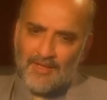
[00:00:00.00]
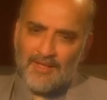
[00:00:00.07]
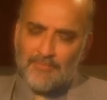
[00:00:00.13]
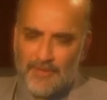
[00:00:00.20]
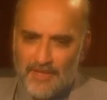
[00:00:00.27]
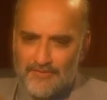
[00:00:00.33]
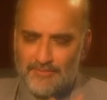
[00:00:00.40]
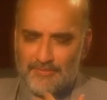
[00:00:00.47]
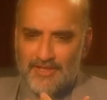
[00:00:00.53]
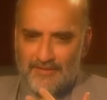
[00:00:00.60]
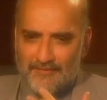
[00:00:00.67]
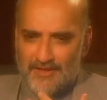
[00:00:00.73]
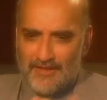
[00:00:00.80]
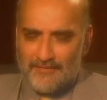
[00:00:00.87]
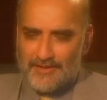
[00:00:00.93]
Apart from the
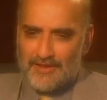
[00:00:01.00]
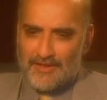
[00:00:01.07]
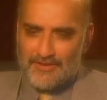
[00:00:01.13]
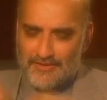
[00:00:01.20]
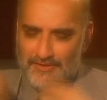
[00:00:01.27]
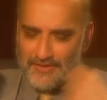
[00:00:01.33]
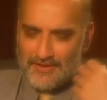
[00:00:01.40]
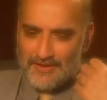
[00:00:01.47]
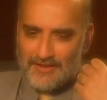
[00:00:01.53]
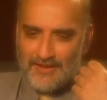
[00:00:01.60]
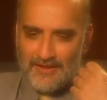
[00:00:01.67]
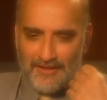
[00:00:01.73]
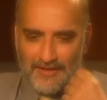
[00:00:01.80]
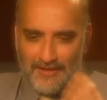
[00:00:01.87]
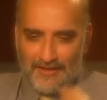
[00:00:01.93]
David Davidars and the
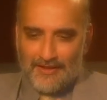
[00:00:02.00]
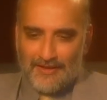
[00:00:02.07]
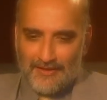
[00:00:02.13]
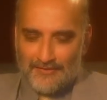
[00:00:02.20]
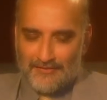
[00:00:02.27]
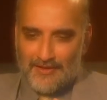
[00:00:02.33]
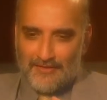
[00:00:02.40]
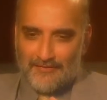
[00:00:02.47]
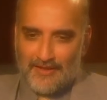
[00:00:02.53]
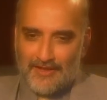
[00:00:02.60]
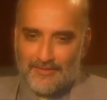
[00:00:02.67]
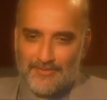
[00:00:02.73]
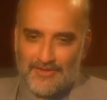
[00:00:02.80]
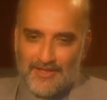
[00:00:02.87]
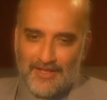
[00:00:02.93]

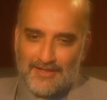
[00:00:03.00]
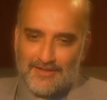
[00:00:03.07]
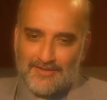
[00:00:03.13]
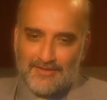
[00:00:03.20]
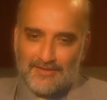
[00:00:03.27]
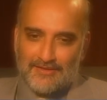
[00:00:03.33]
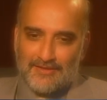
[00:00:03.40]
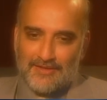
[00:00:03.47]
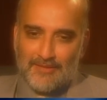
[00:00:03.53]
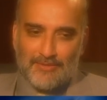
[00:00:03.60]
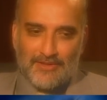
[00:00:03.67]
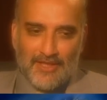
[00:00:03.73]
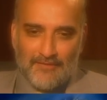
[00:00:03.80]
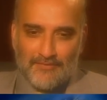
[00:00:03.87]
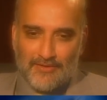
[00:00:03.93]
Vikram Seths and the Amitabh